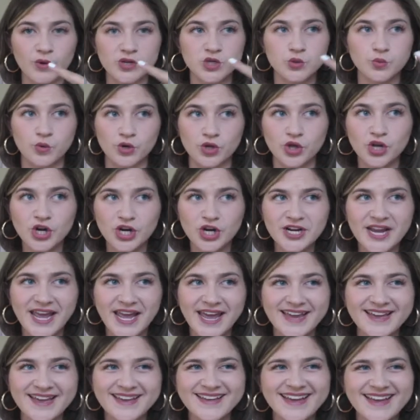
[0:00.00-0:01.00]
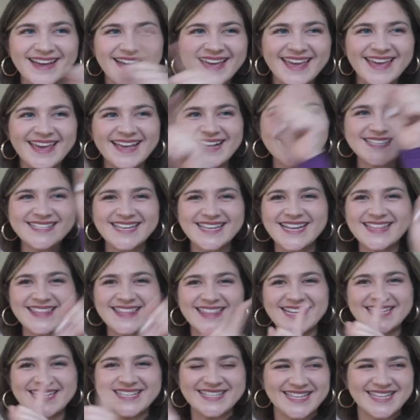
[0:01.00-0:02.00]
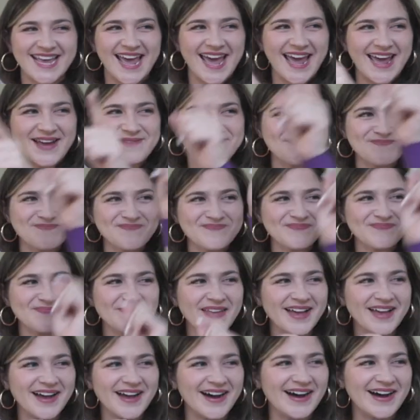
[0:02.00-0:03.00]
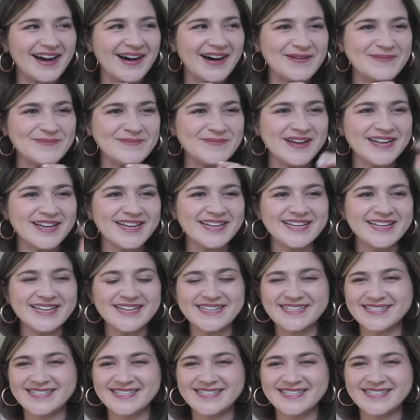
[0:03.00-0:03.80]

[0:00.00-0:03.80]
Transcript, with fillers: which we're learning isn't the same at